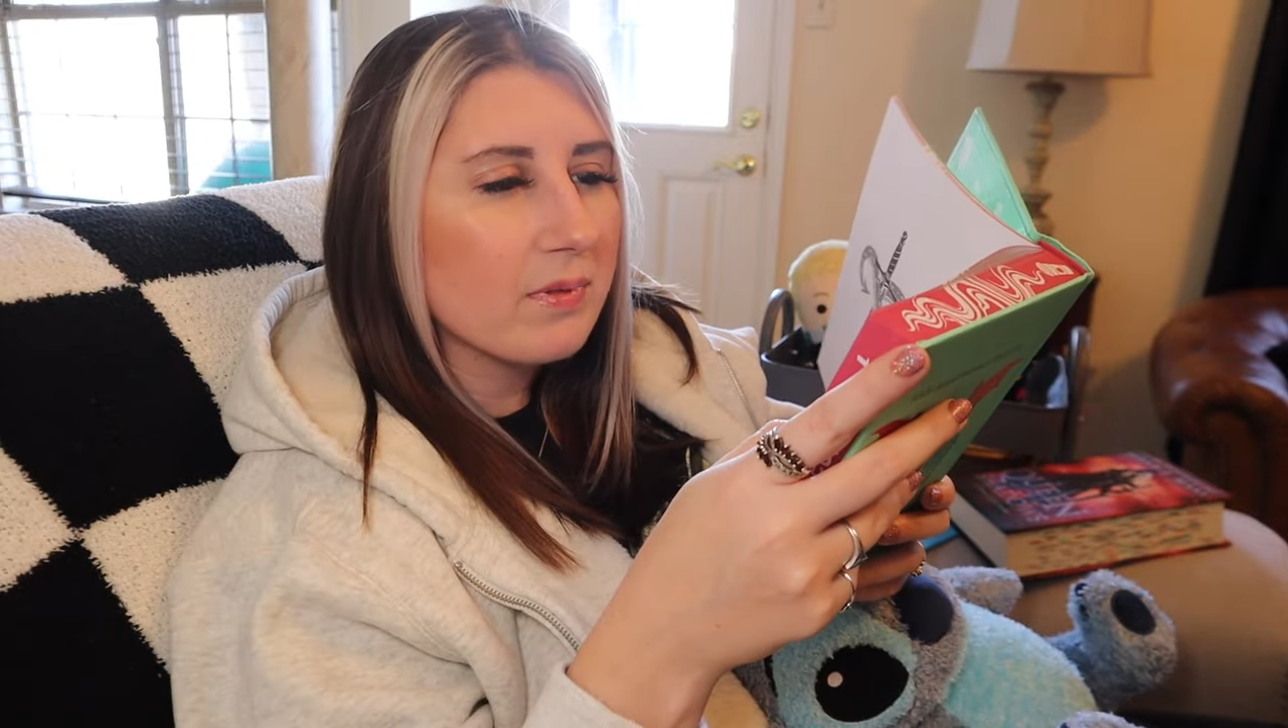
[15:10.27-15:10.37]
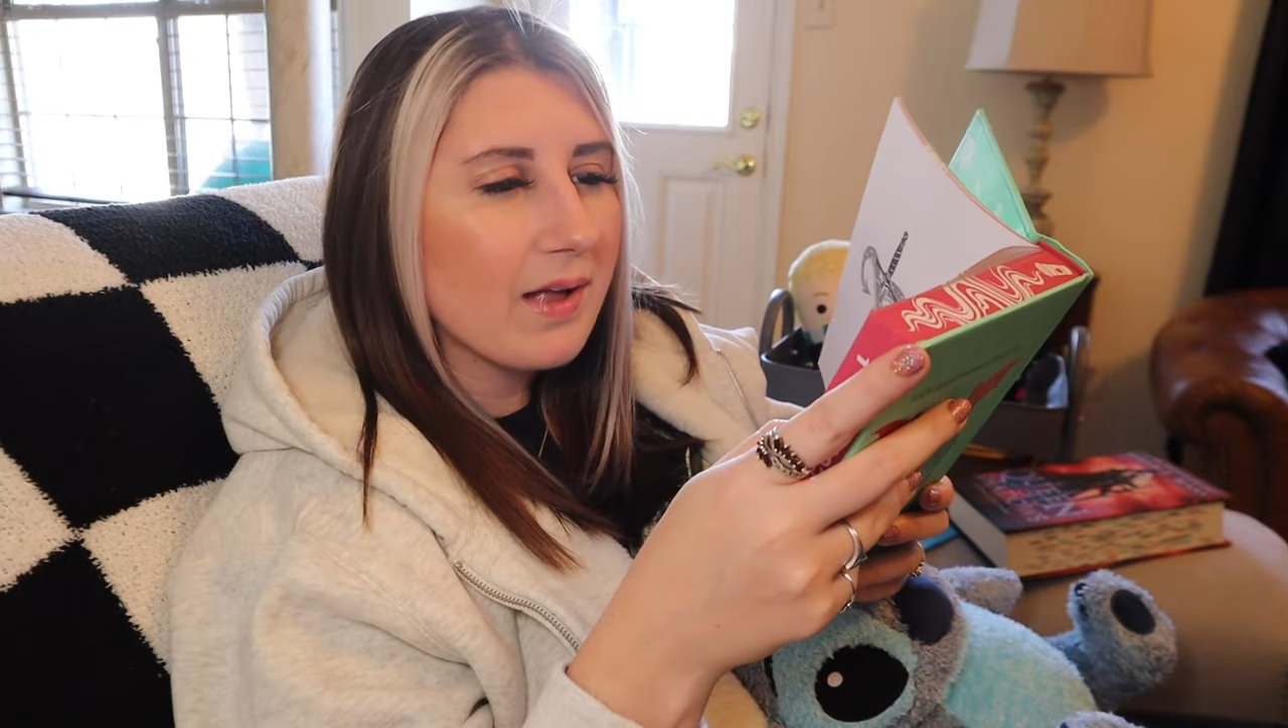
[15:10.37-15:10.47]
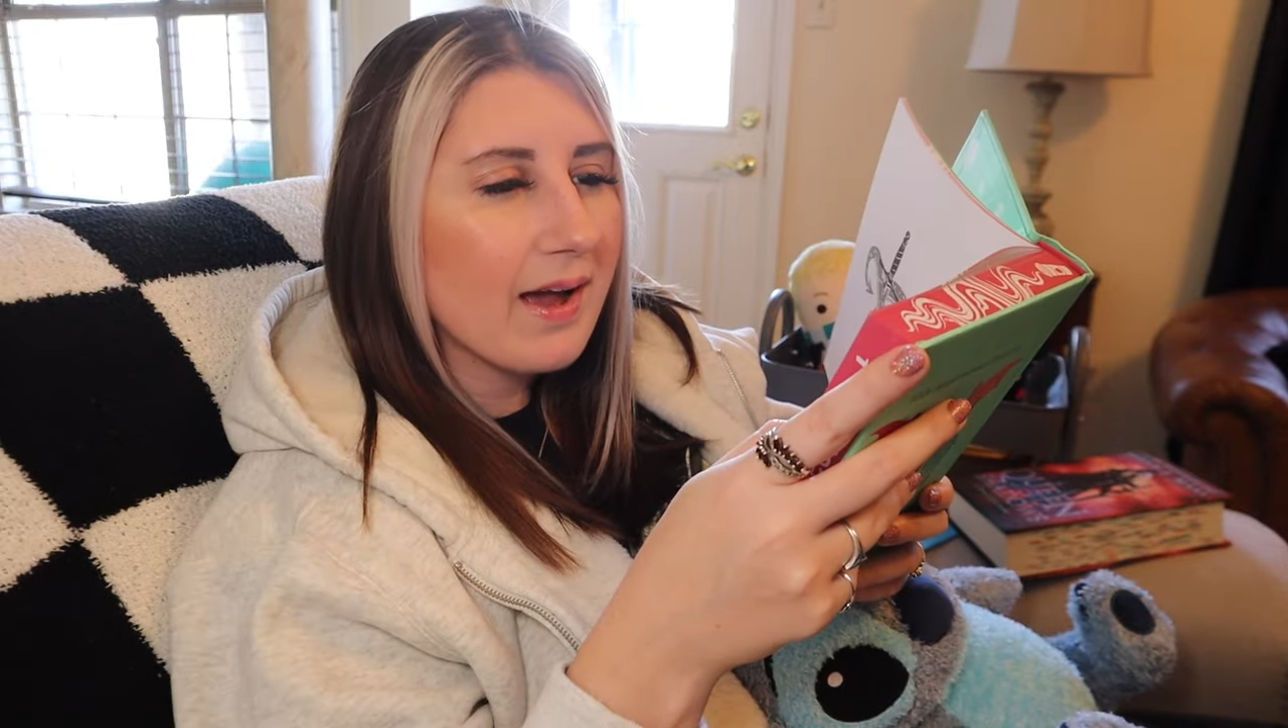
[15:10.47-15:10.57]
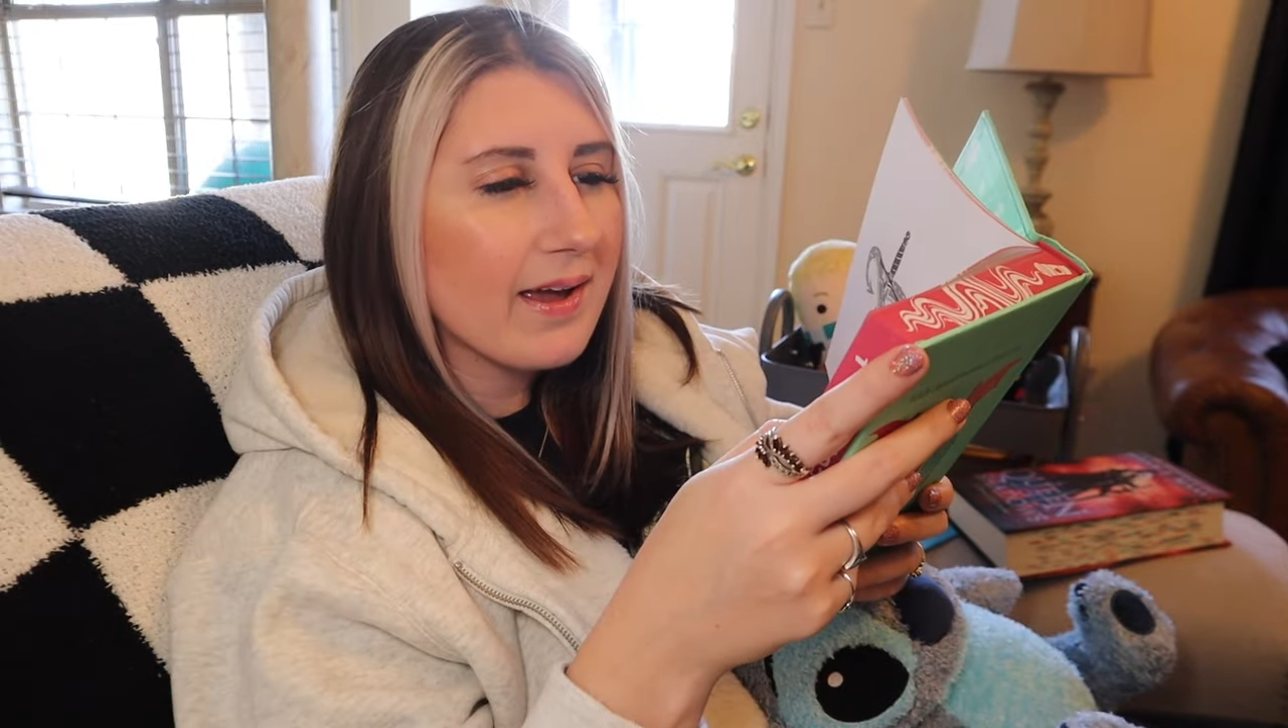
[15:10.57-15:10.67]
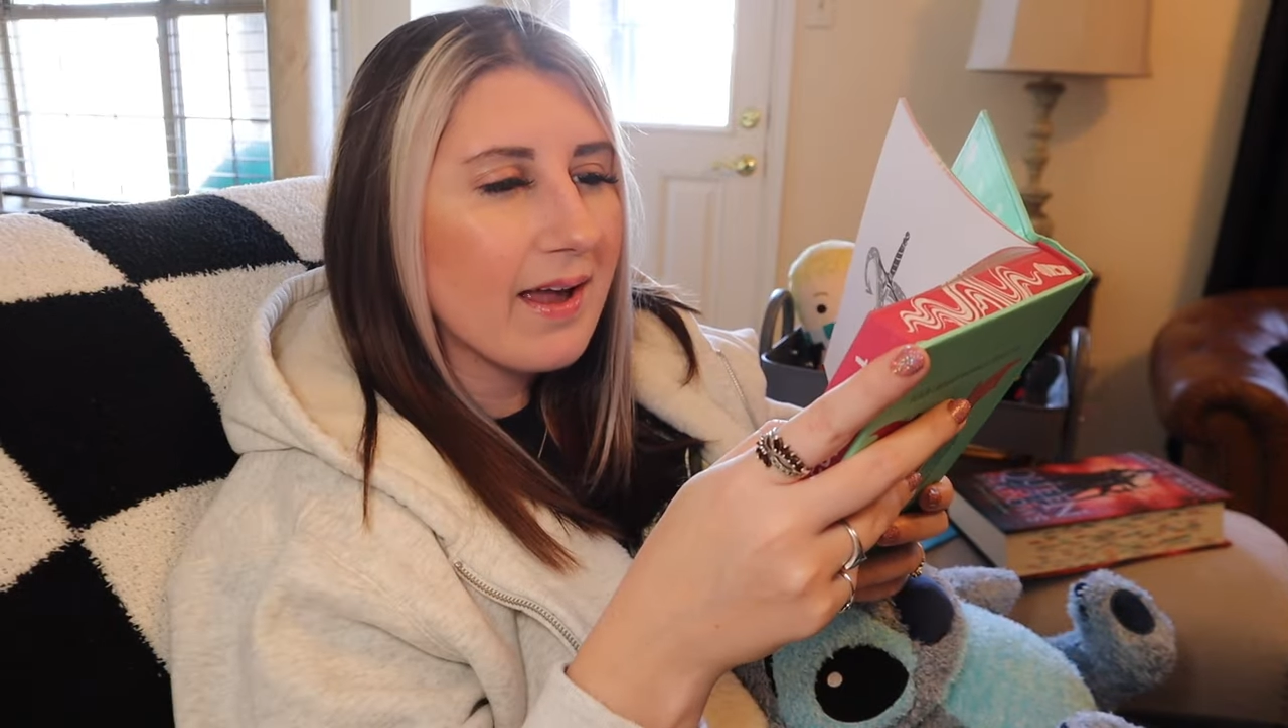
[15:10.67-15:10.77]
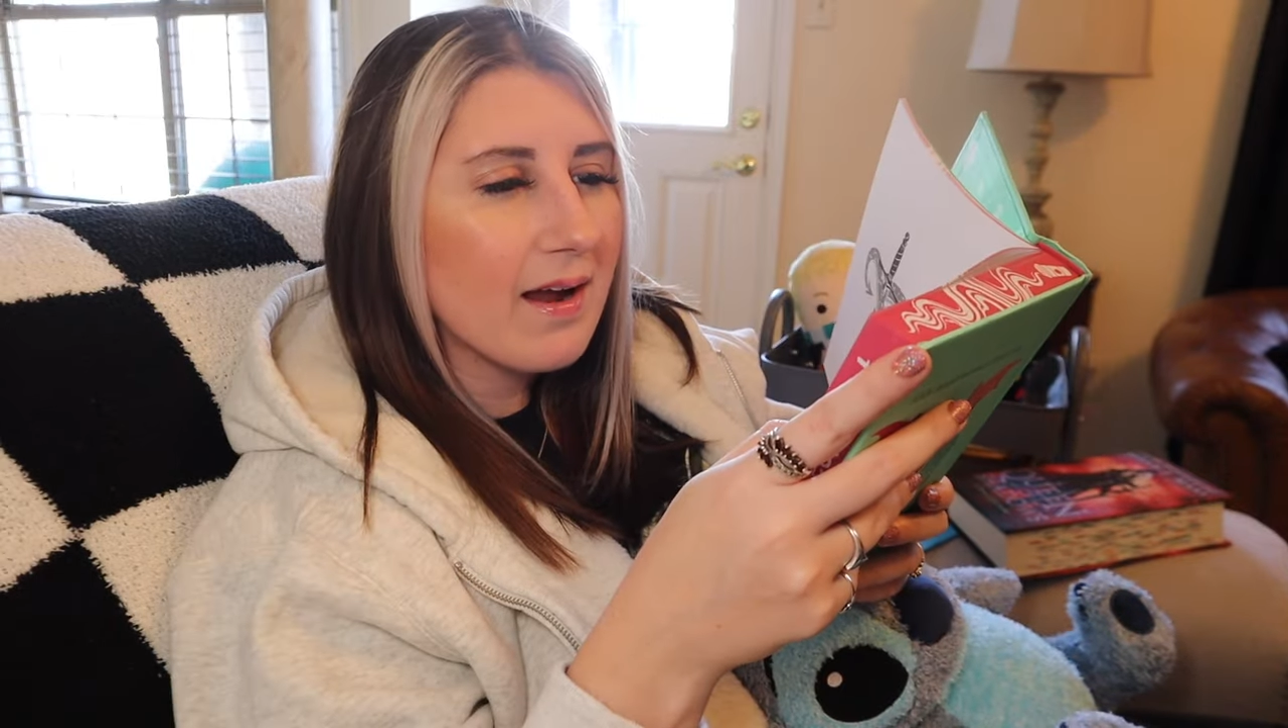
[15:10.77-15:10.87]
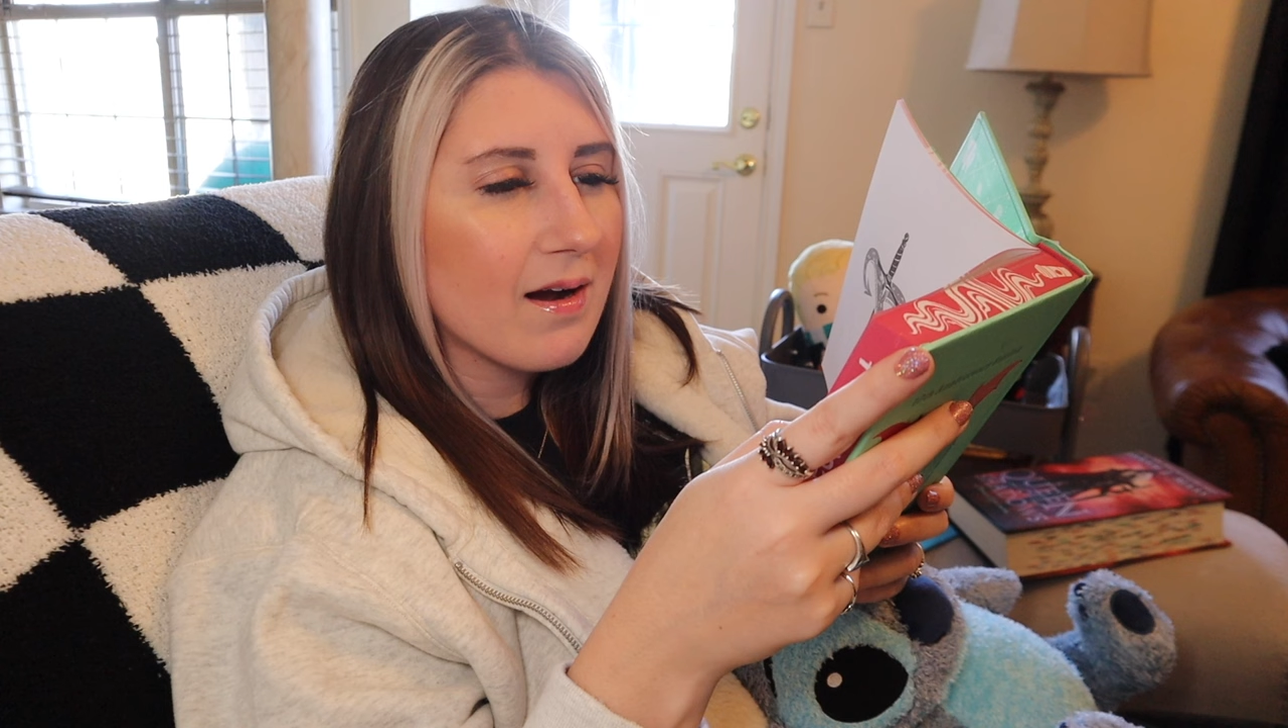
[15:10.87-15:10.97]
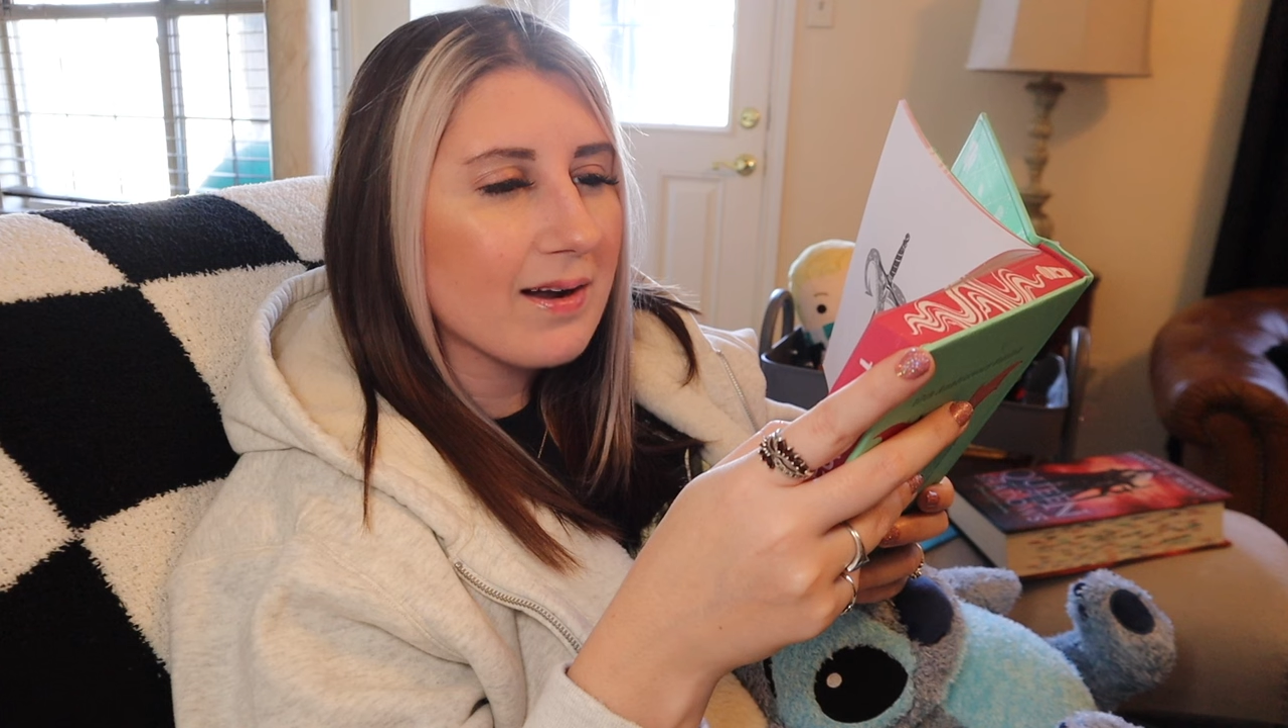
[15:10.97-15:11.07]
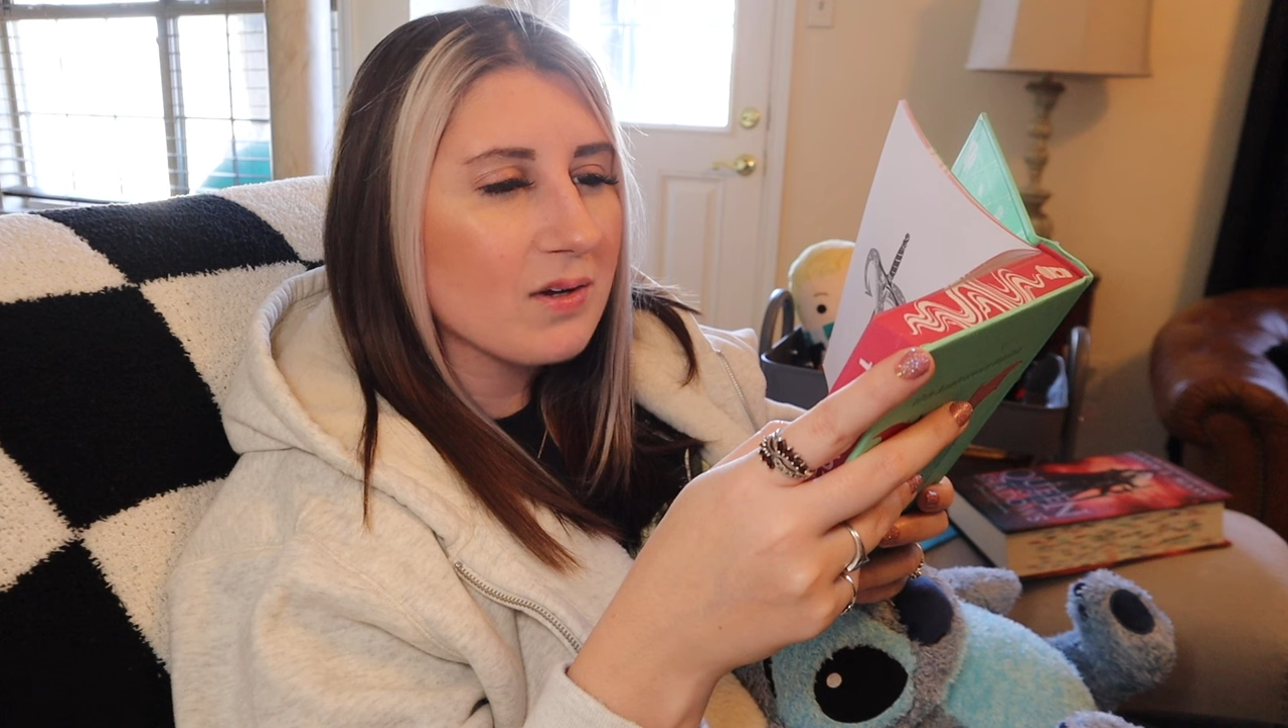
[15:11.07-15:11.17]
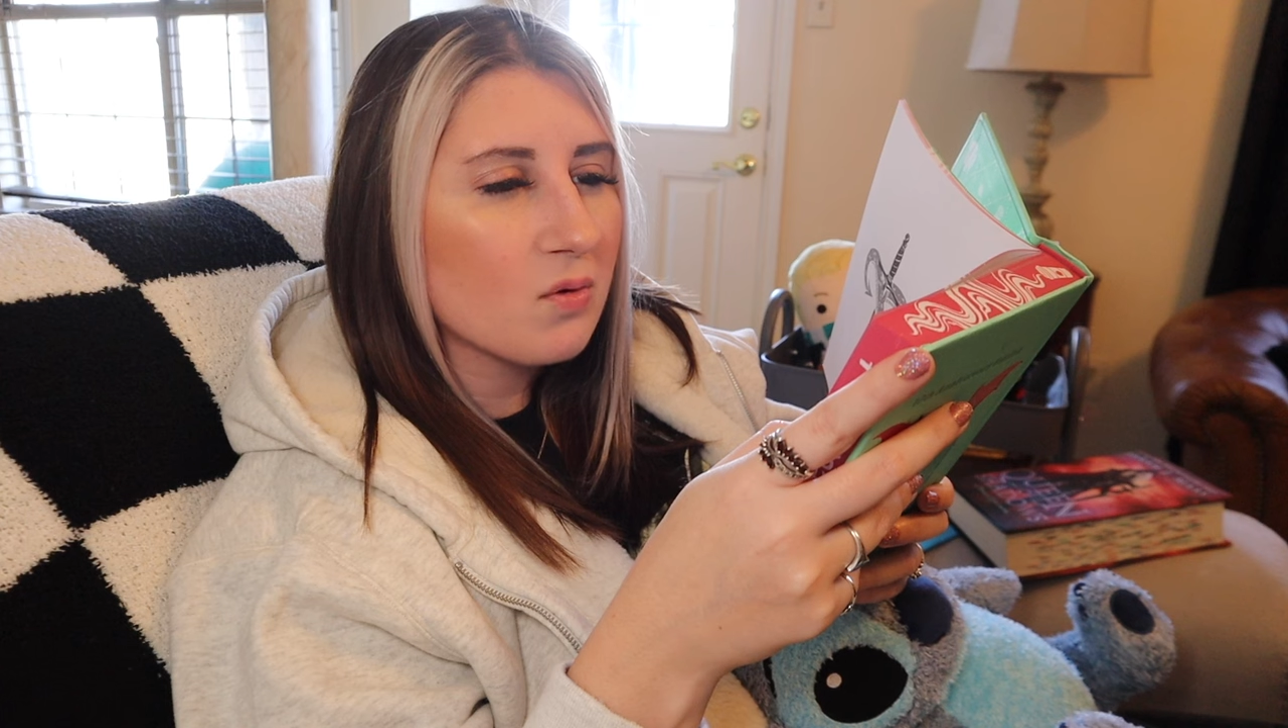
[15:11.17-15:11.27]
black
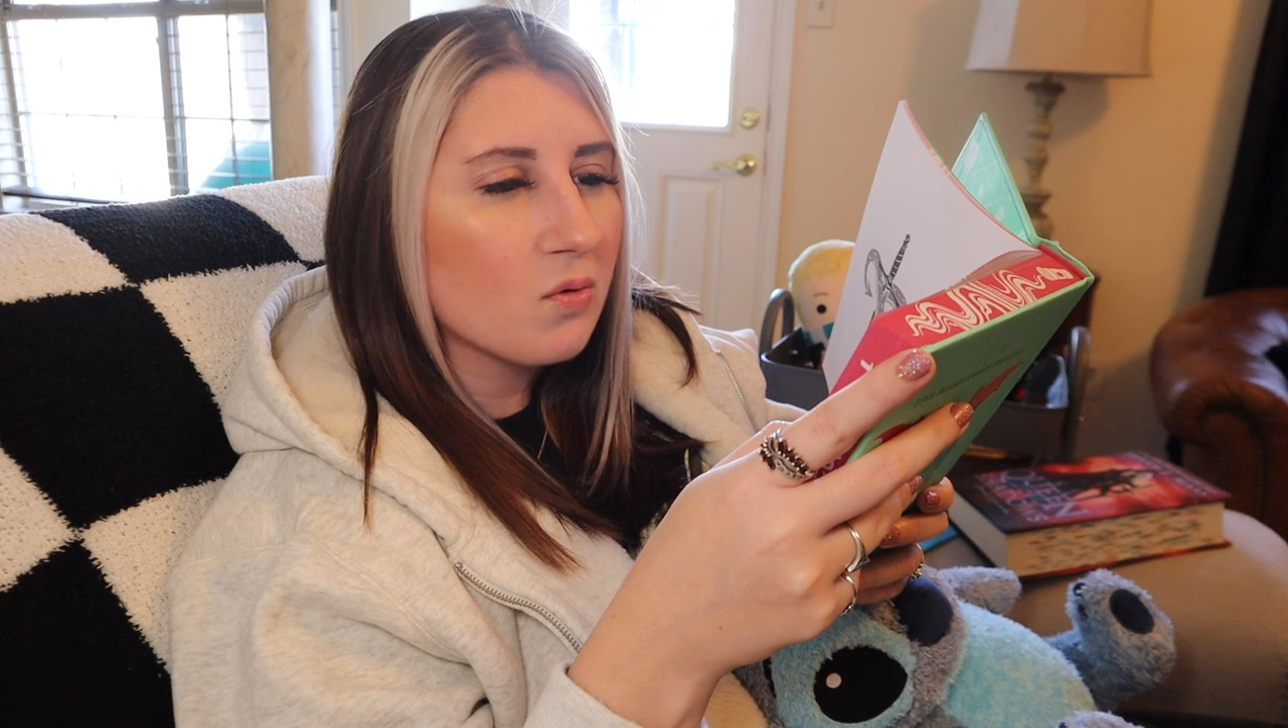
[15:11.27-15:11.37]
hair and